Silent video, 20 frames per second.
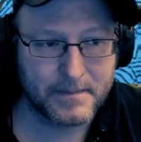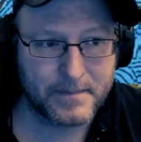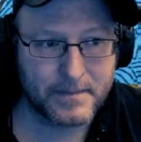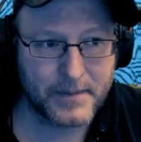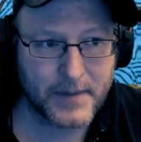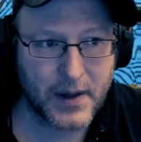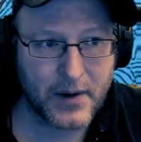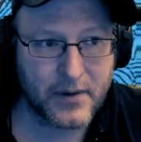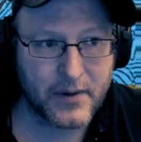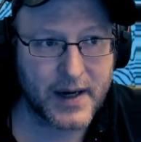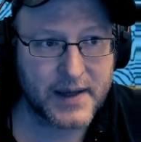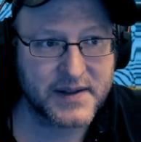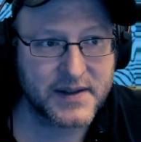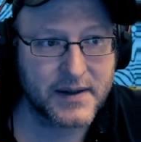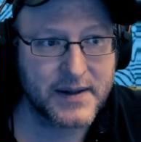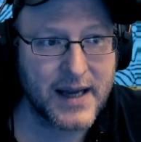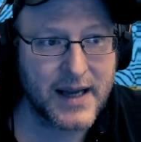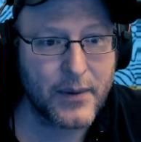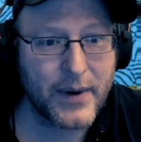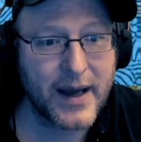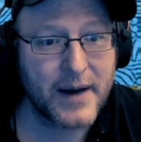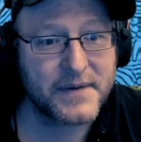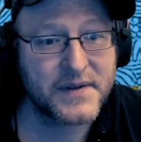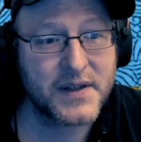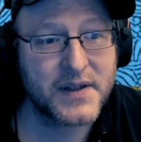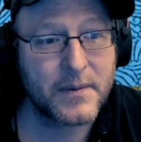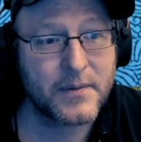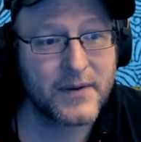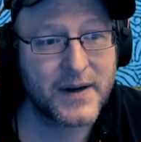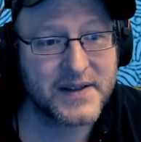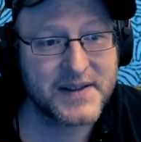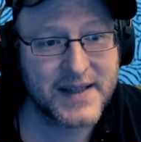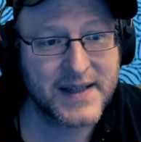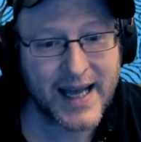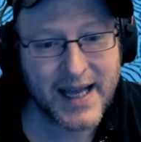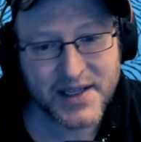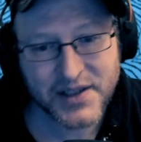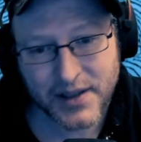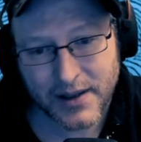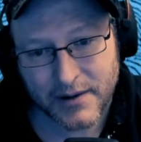Alright, so now we have Serpent Rouses in
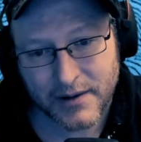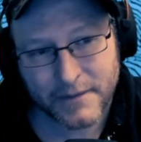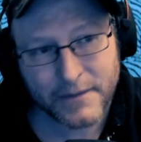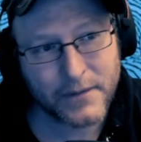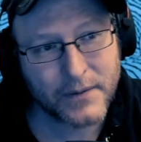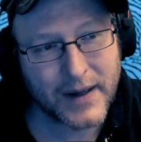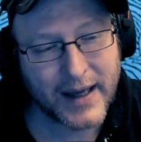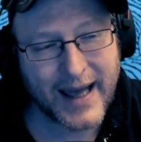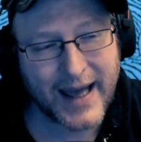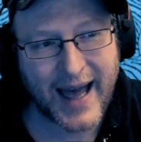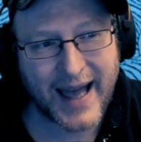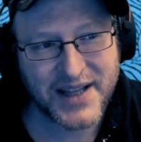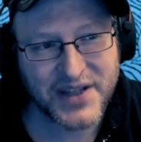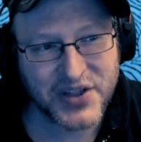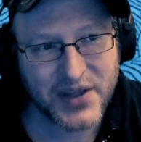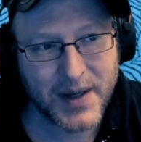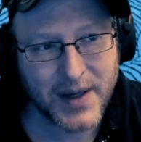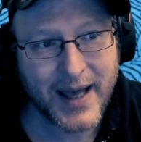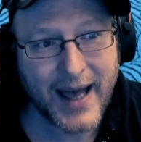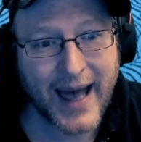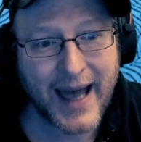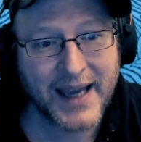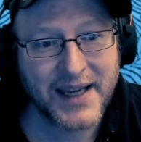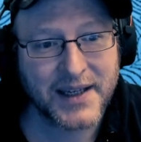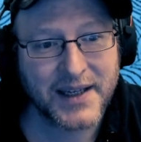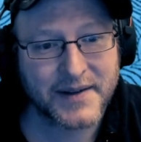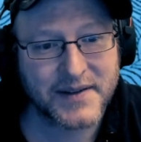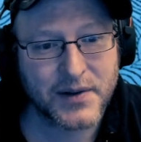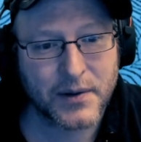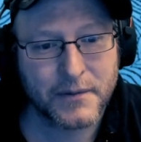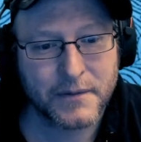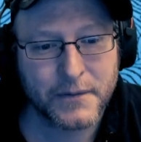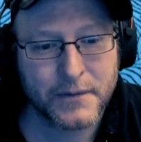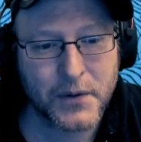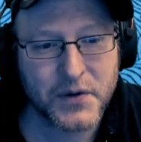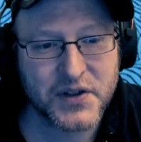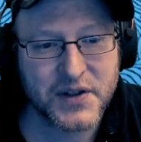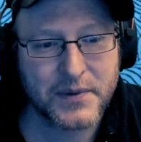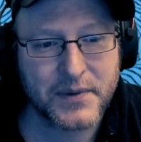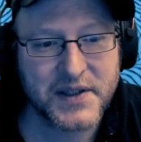Anger, Anger, Anger. So
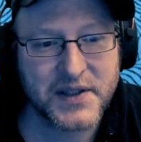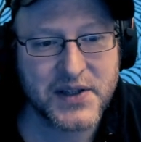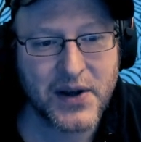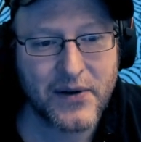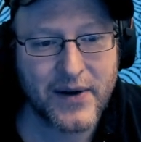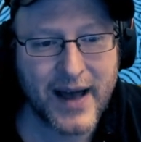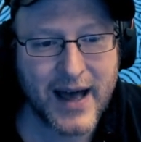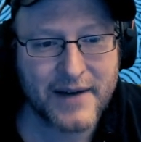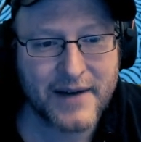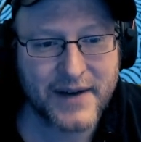unfortunately we don't have